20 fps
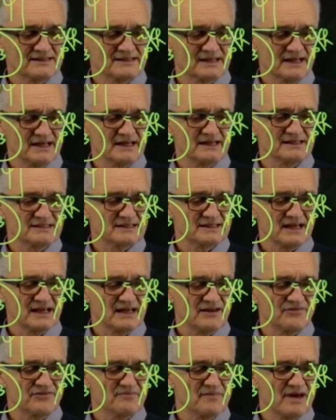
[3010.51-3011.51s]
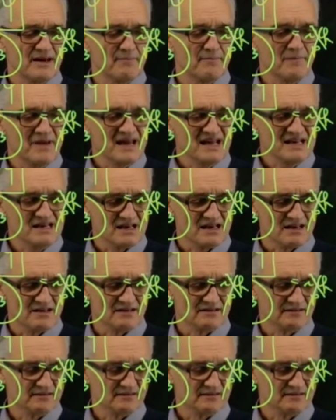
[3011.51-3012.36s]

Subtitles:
is even a min.